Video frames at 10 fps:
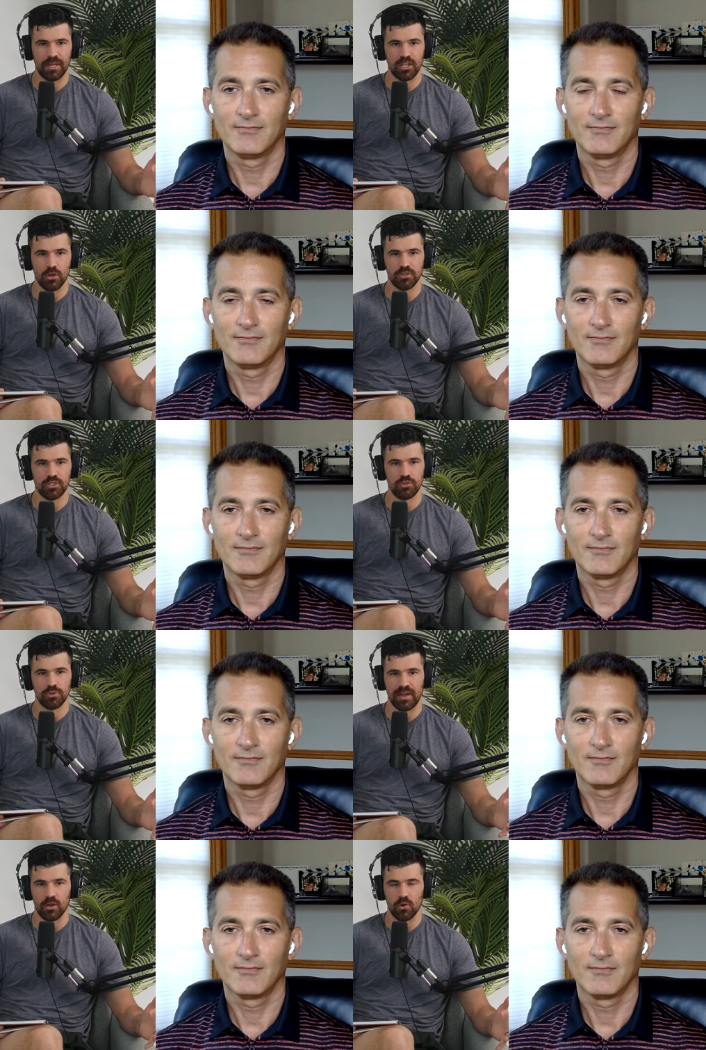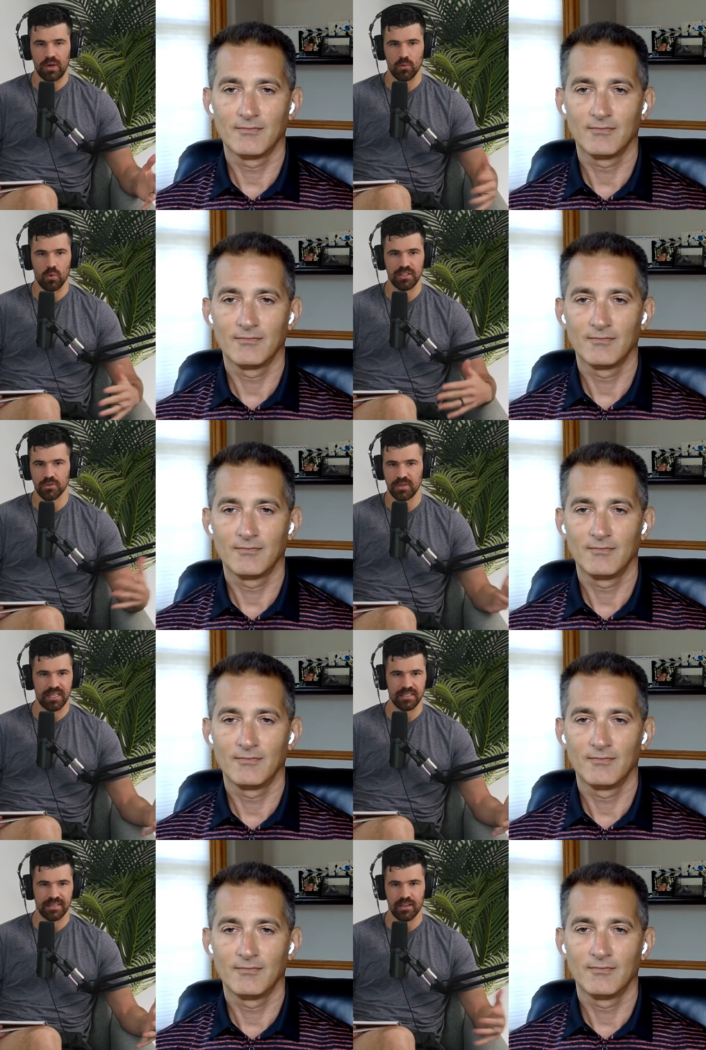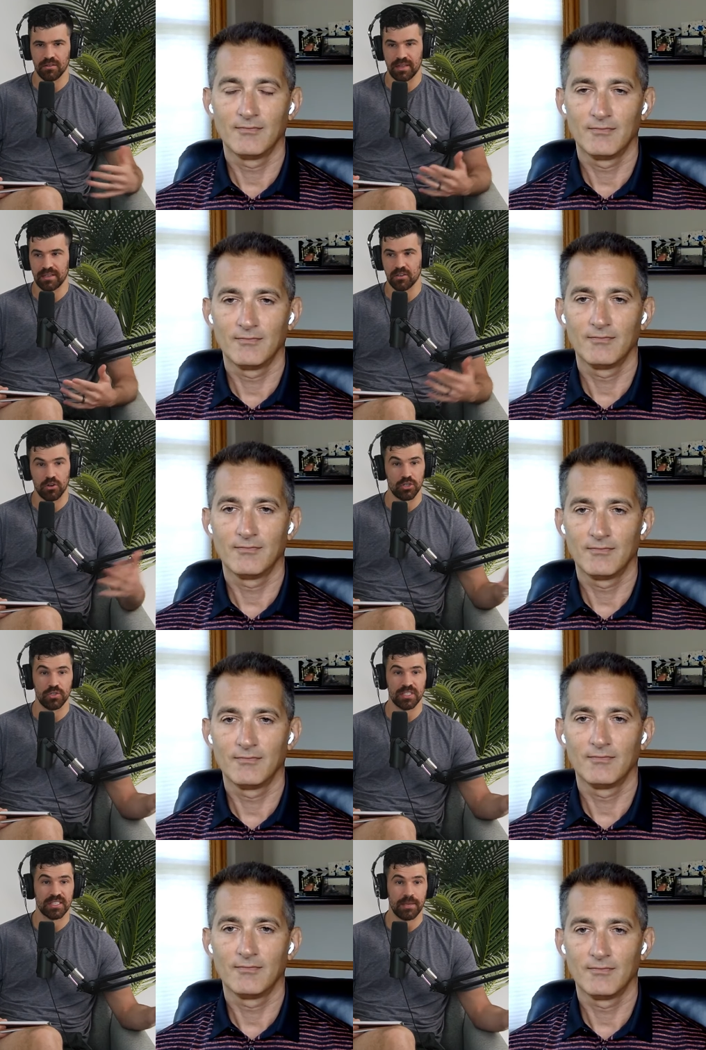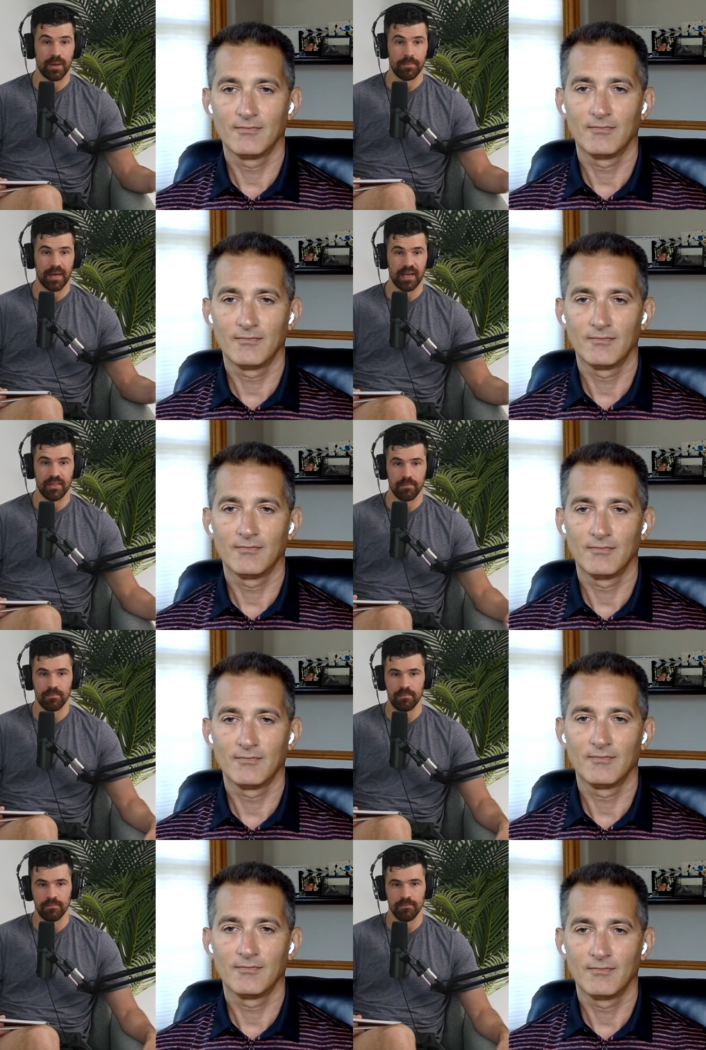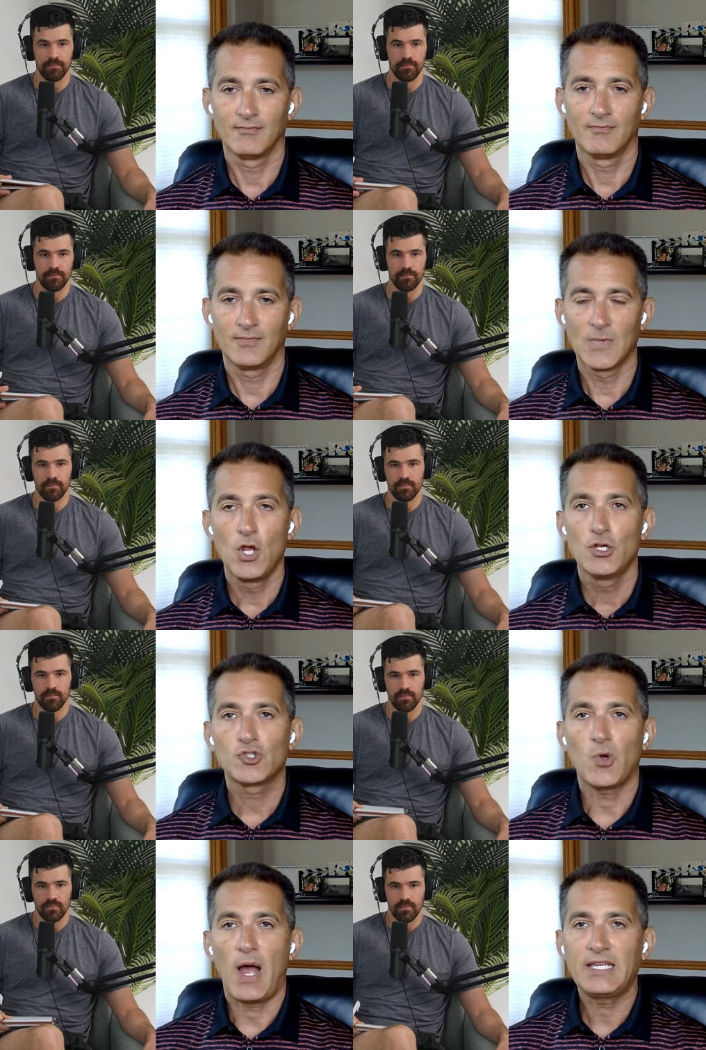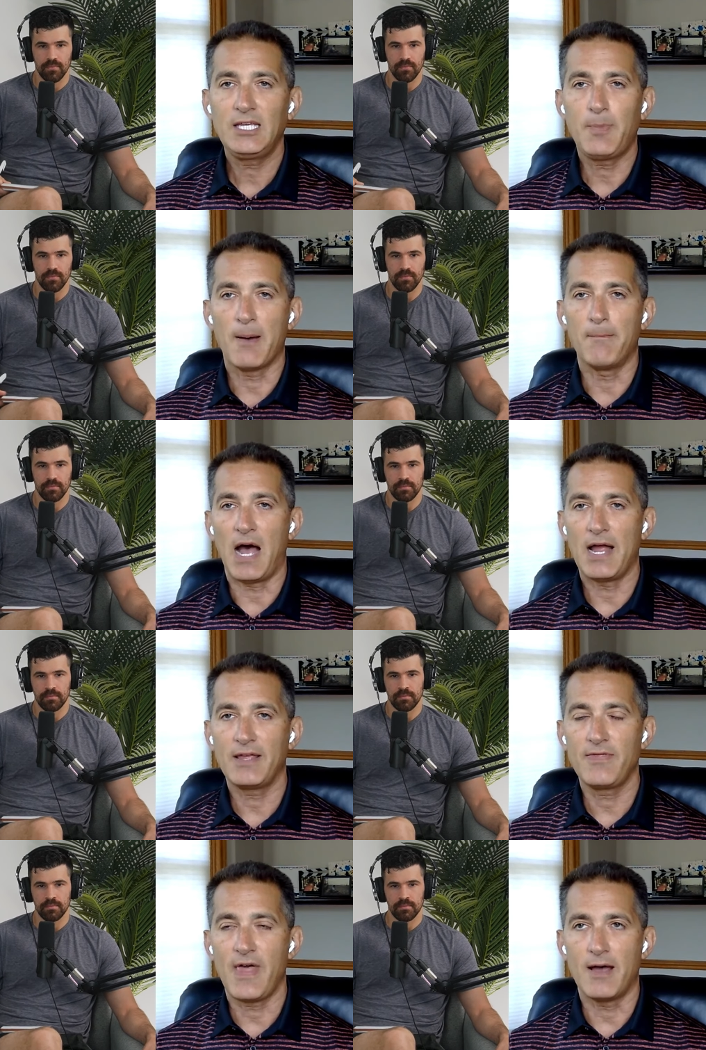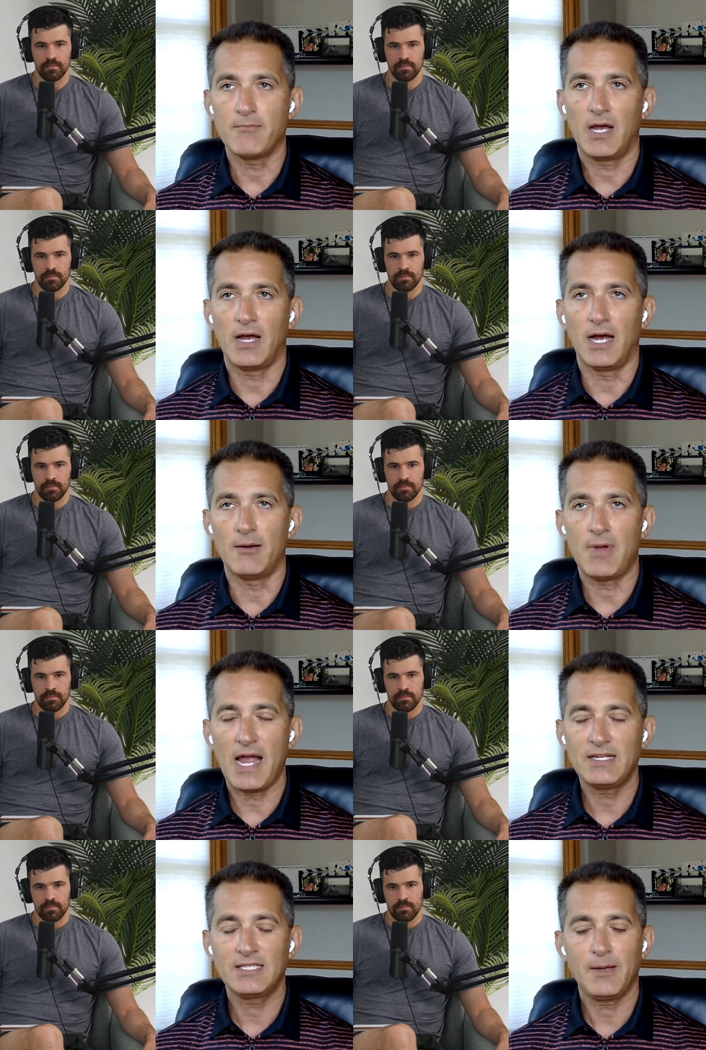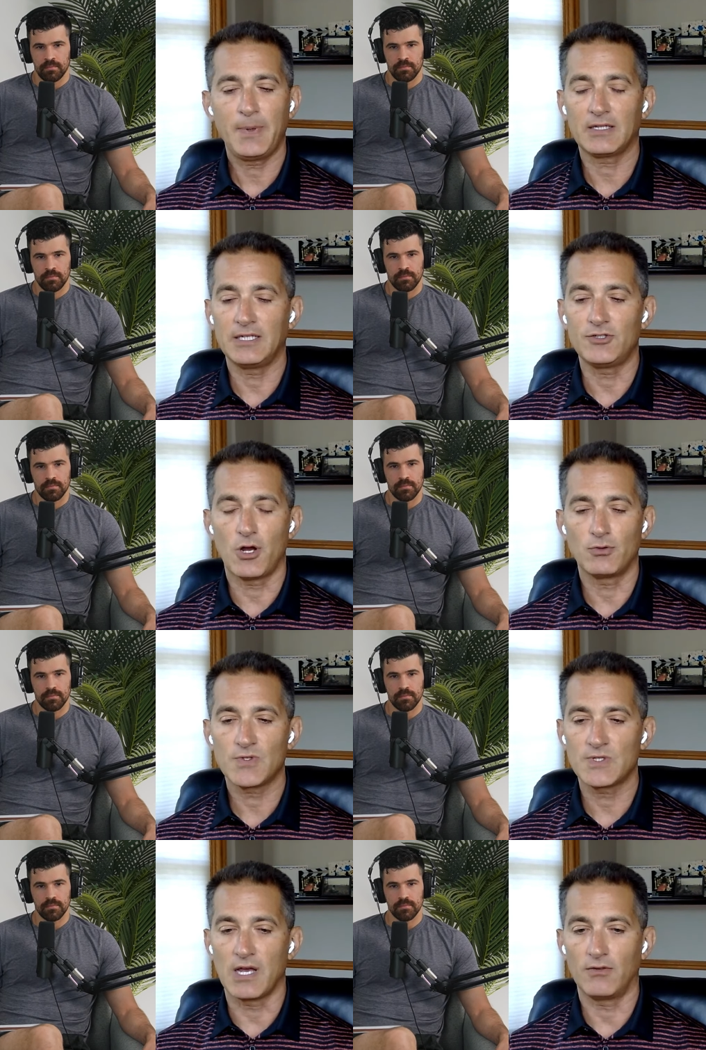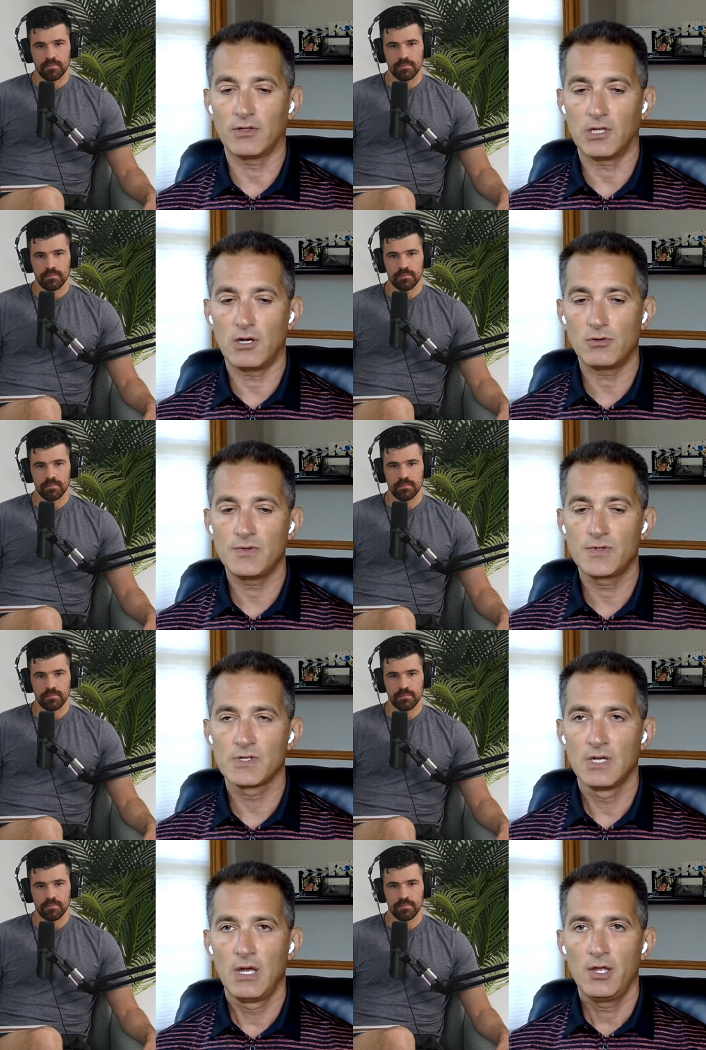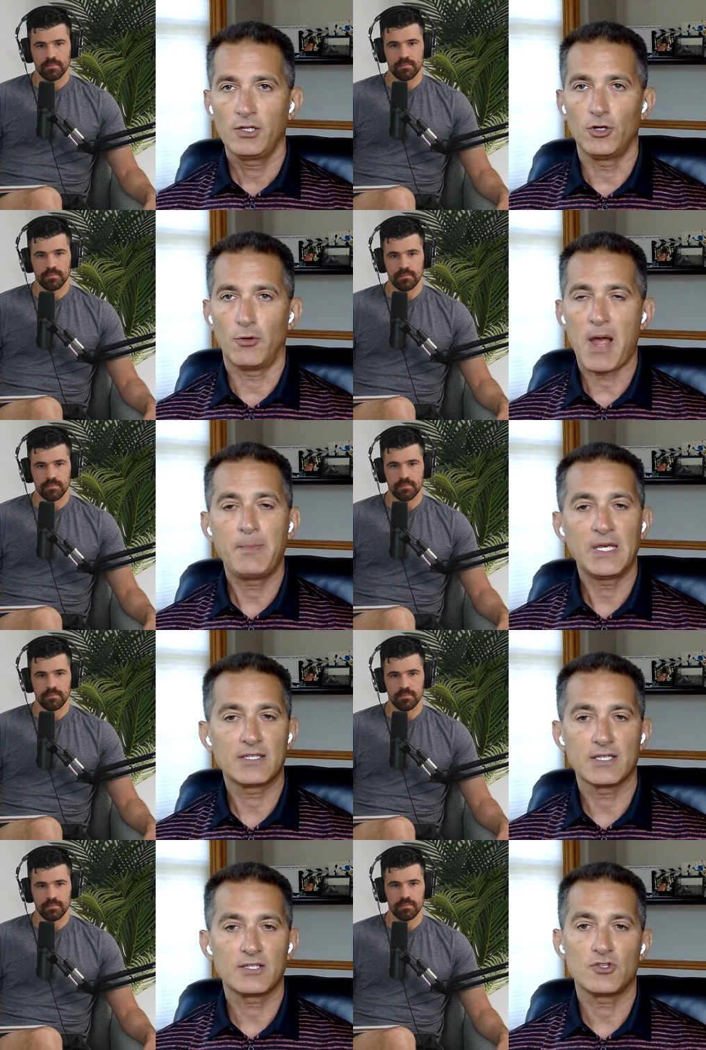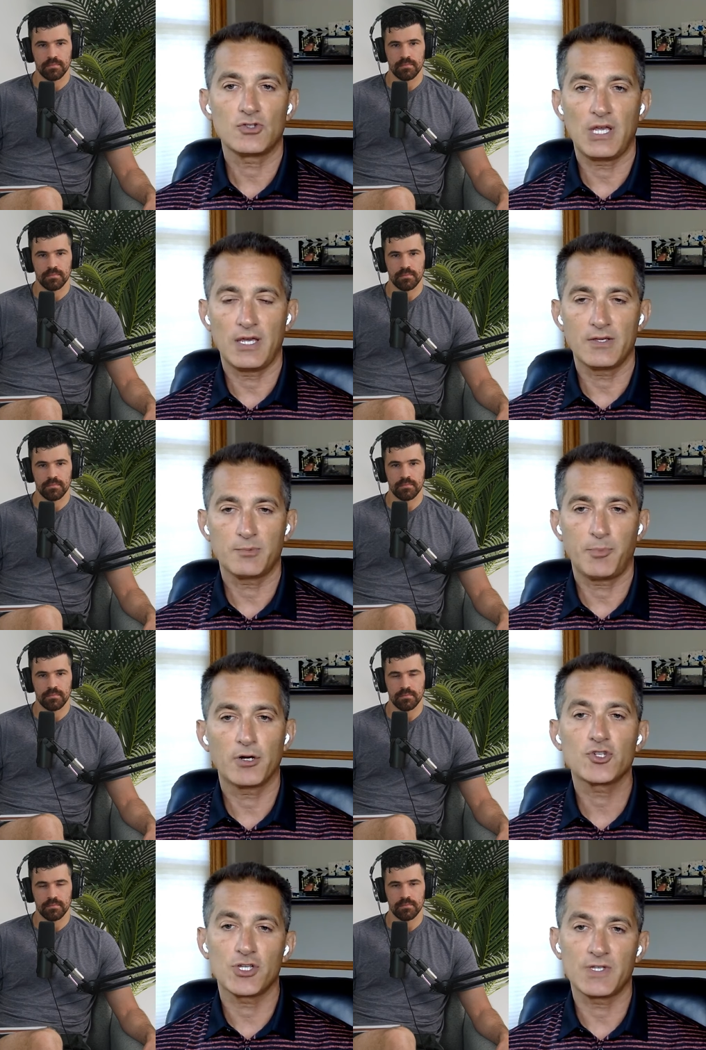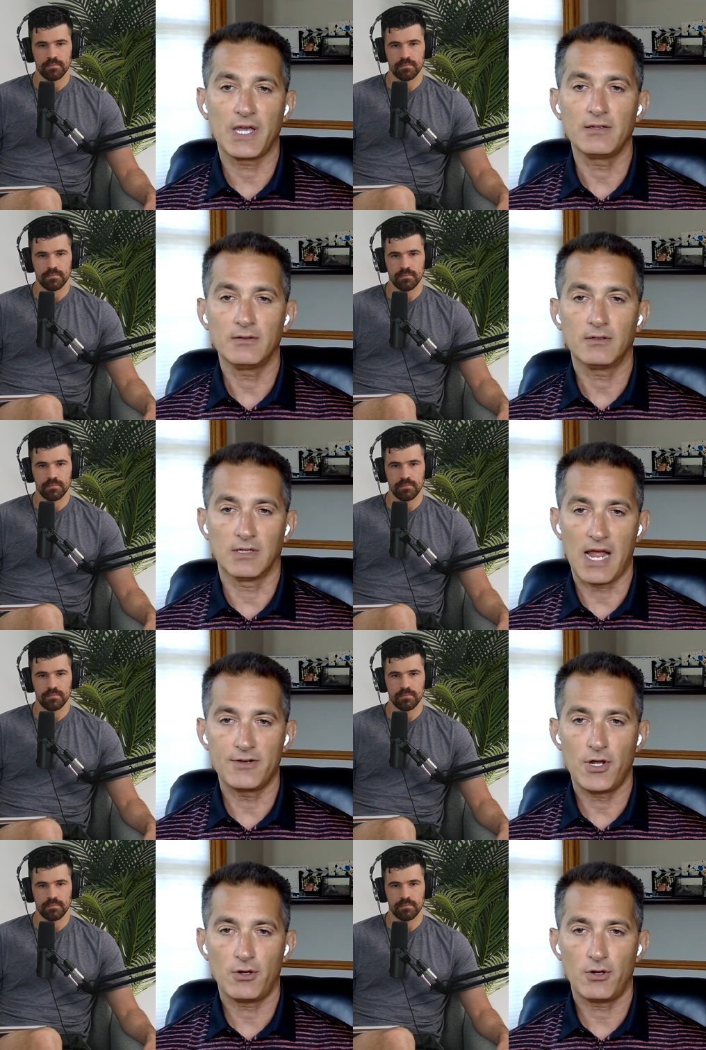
Speaker 1: notes do you try to hold at once, or is there like, or do you just keep on buying them? So I keep on buying
Speaker 2: them. I typically don't sell the loans. You know, my business is purchasing land